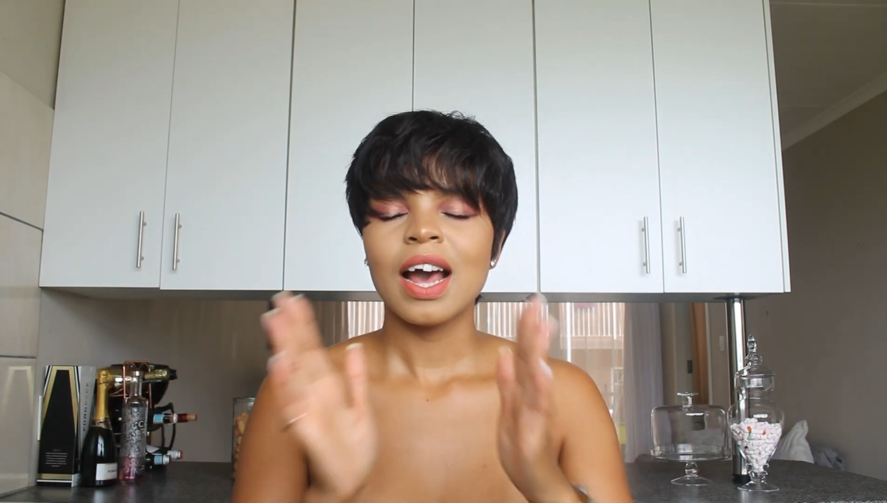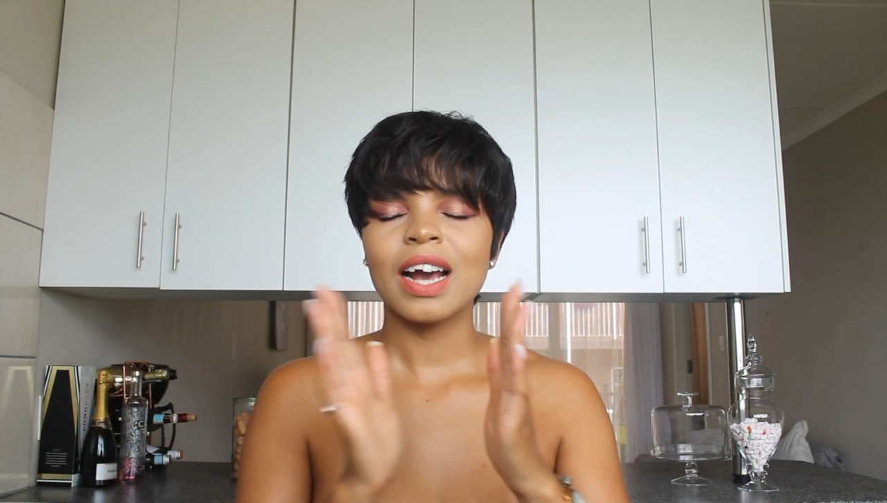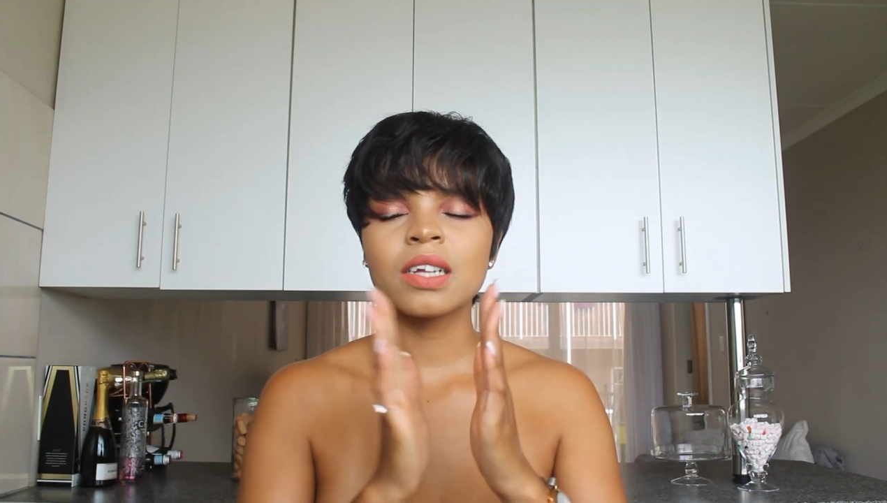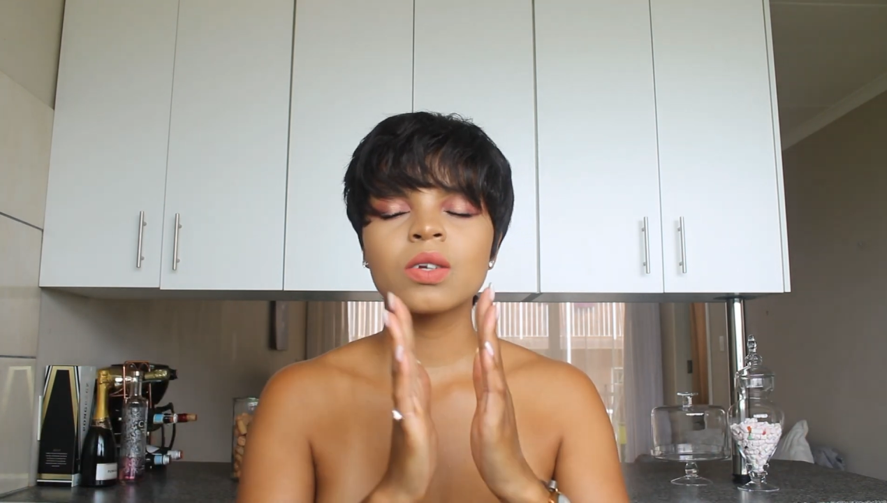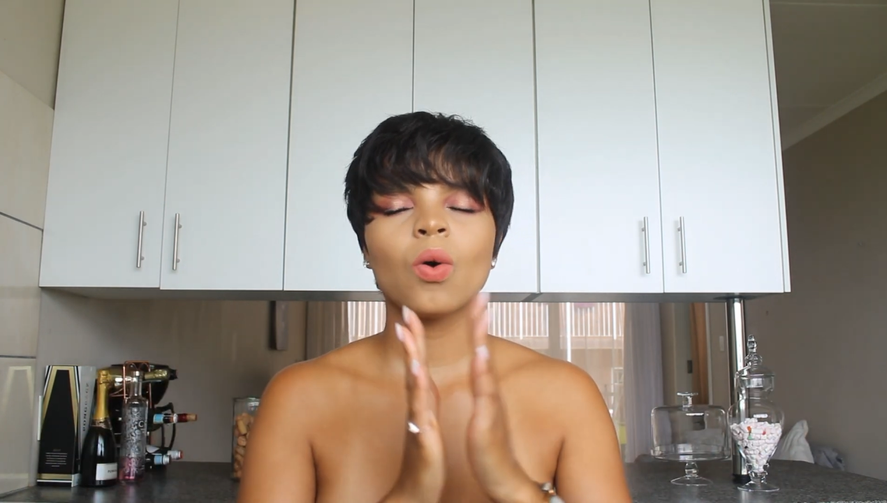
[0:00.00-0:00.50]

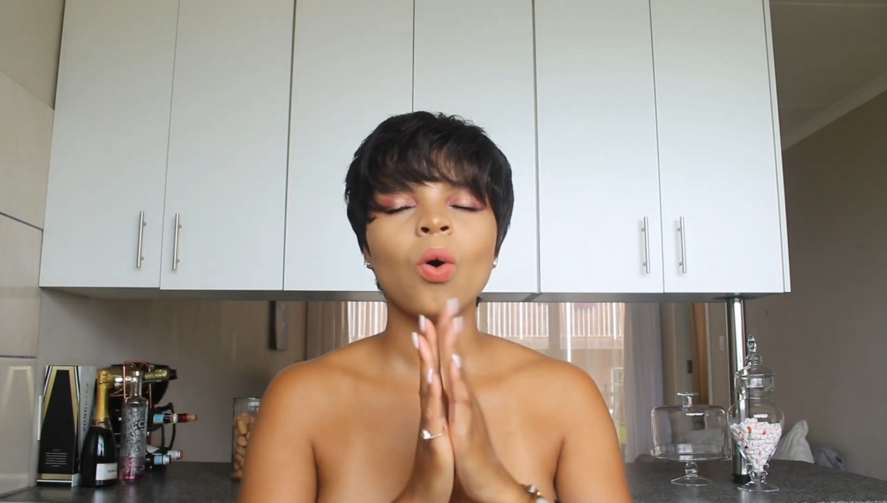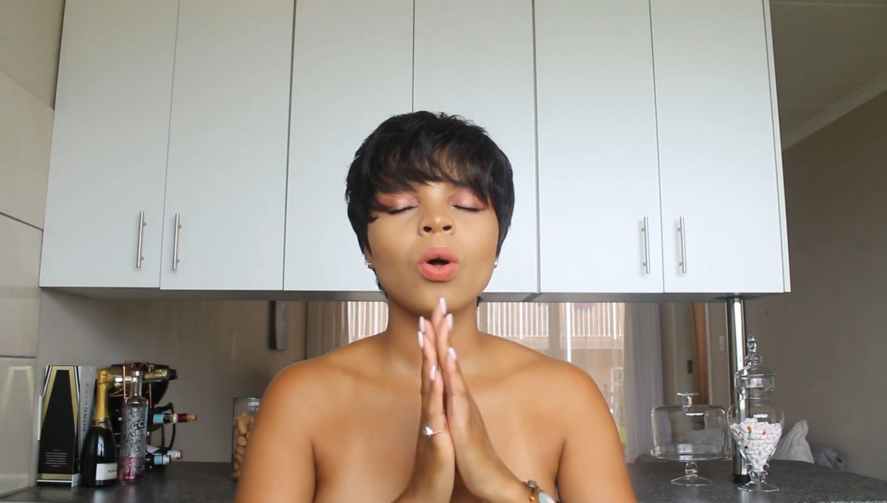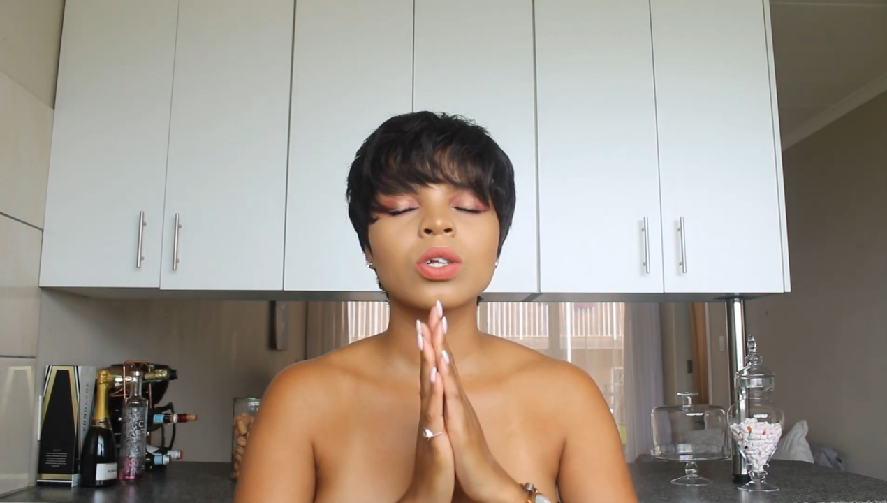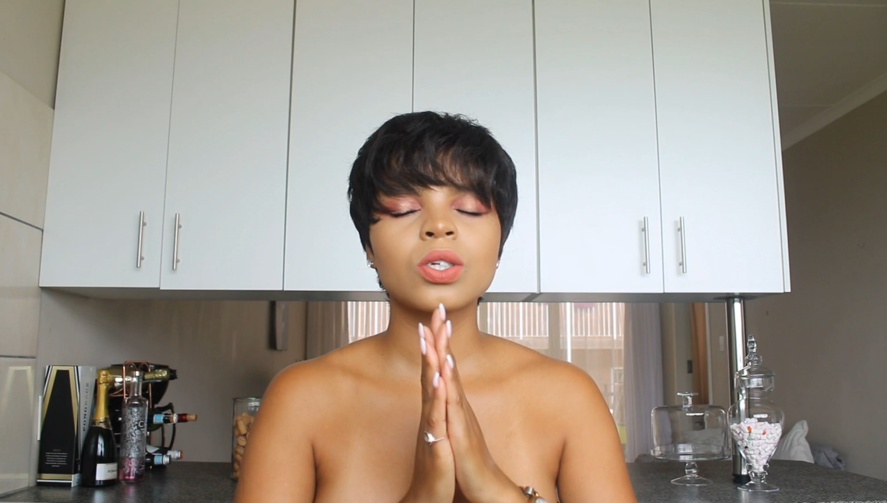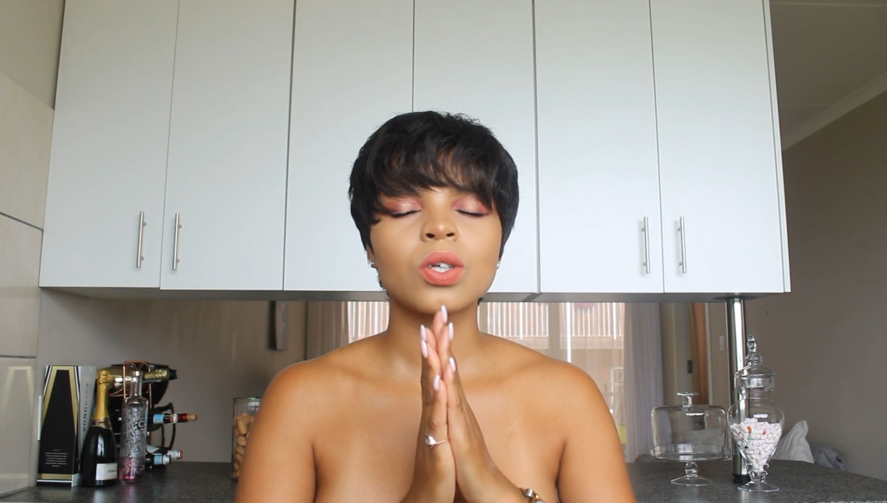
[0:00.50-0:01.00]
And
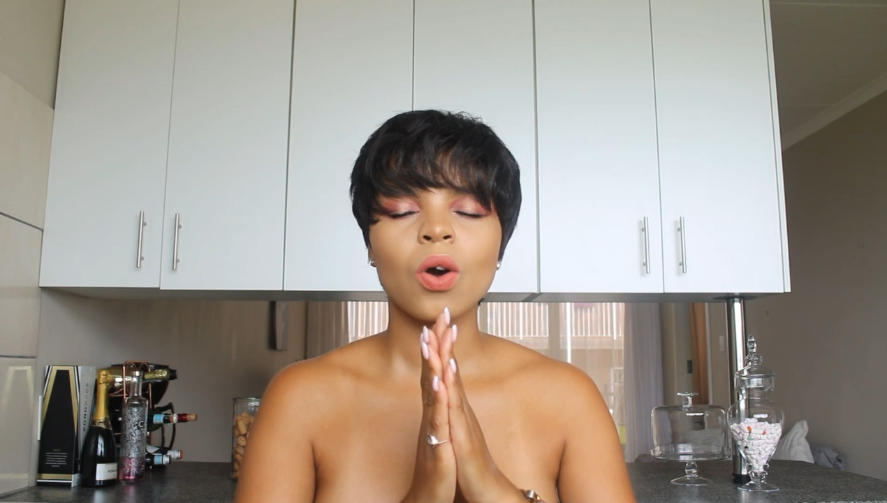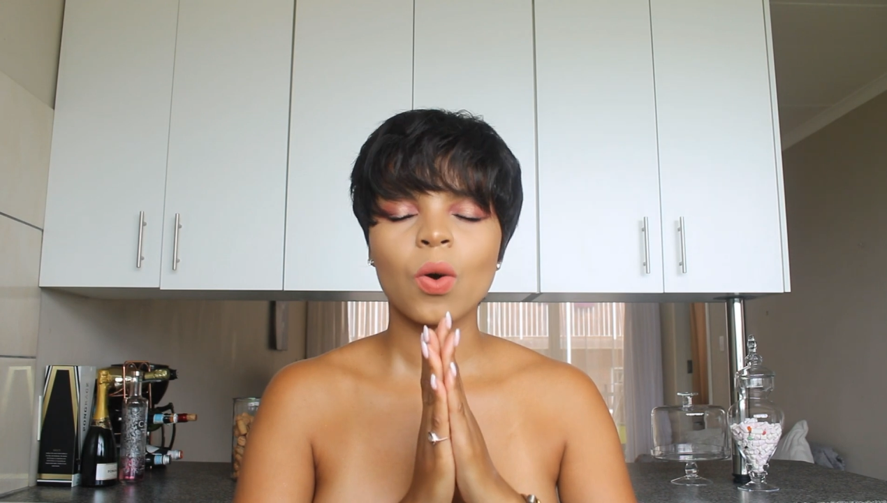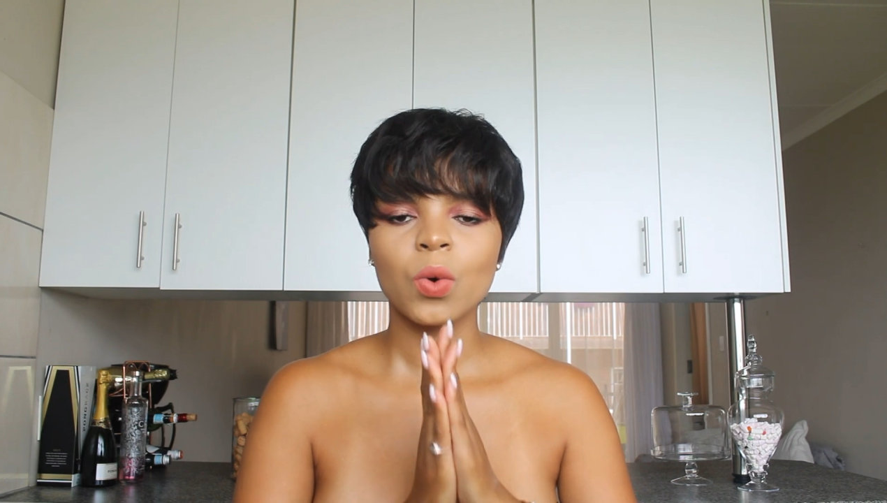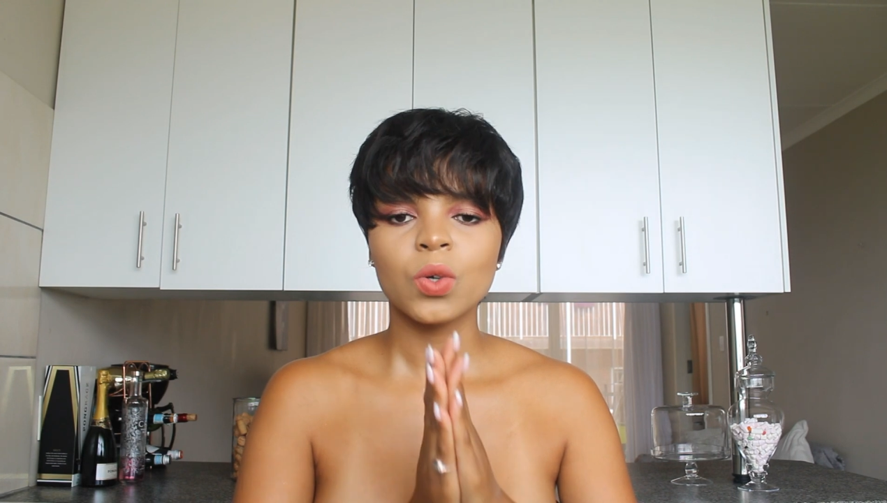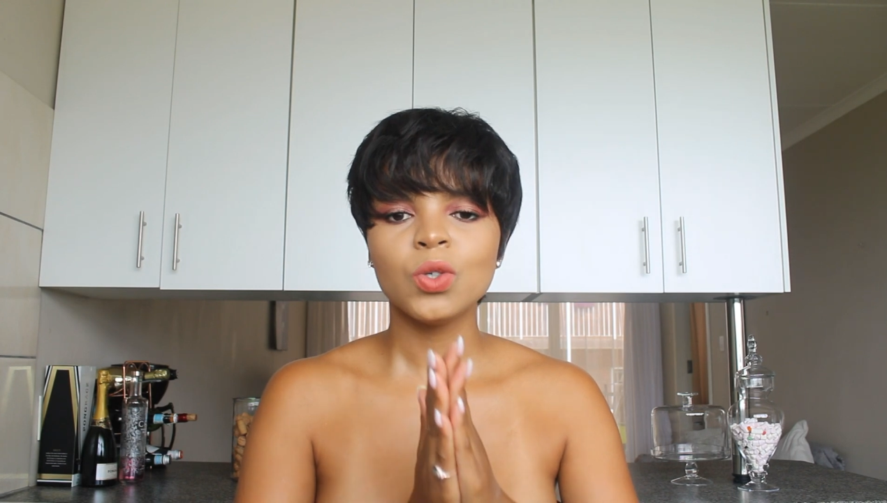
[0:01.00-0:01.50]
also